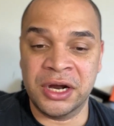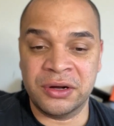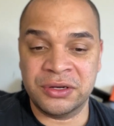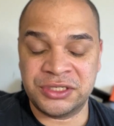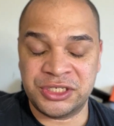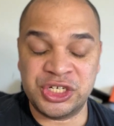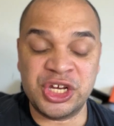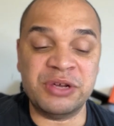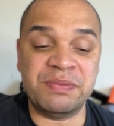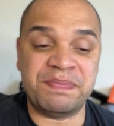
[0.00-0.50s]

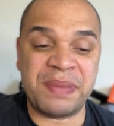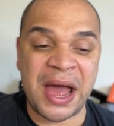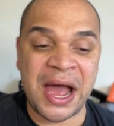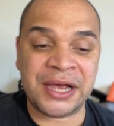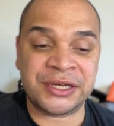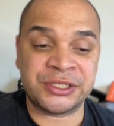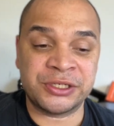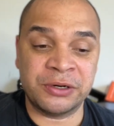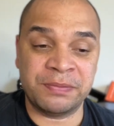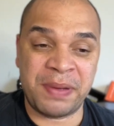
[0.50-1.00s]
cheap
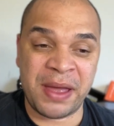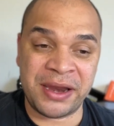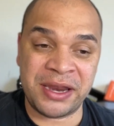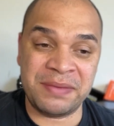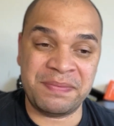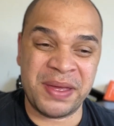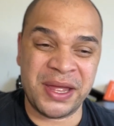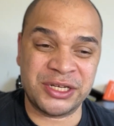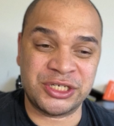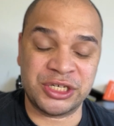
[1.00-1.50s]
bastard penny
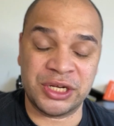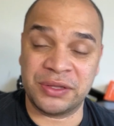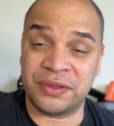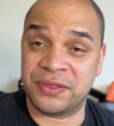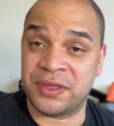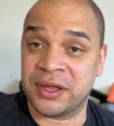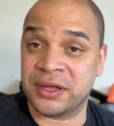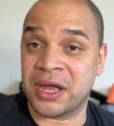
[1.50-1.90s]
pitching thing.